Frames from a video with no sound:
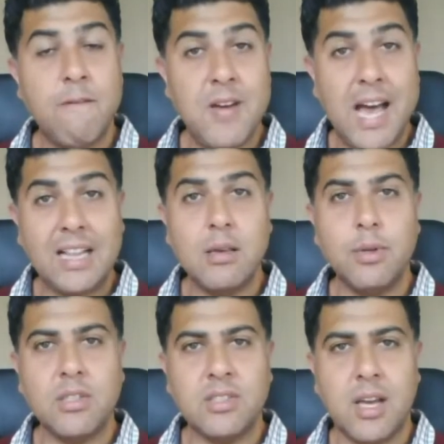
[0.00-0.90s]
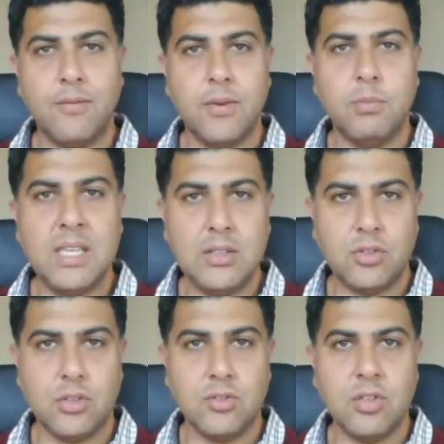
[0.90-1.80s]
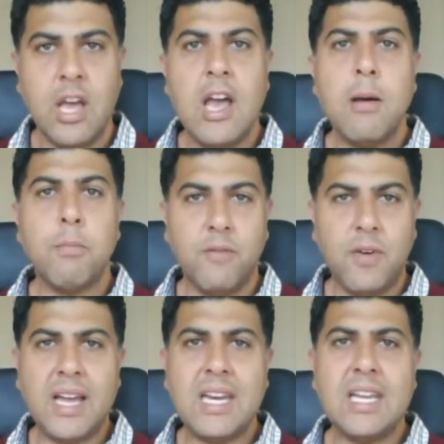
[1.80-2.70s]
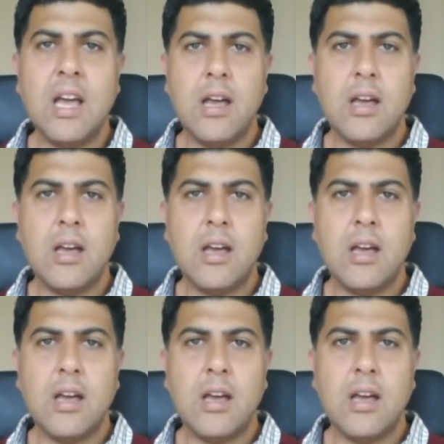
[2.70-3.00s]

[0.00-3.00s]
a valuable time from teachers, providing